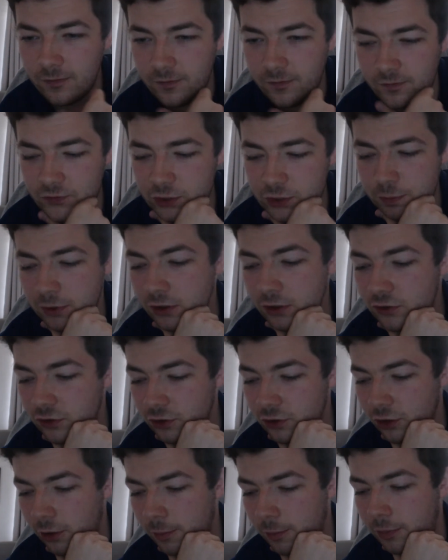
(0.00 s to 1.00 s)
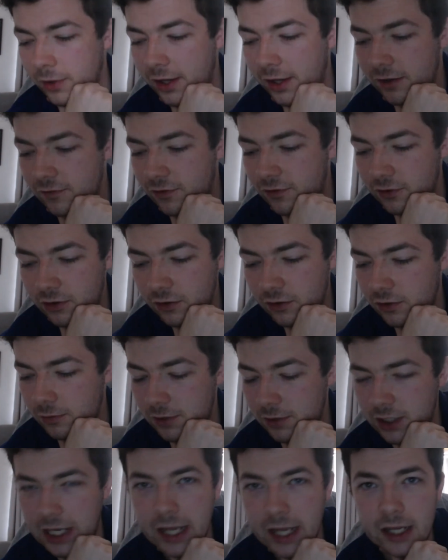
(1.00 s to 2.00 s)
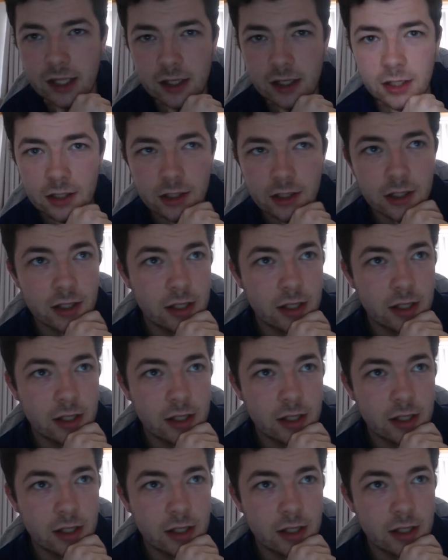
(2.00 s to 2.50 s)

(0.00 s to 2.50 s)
Just because you're not playing for it doesn't mean anything.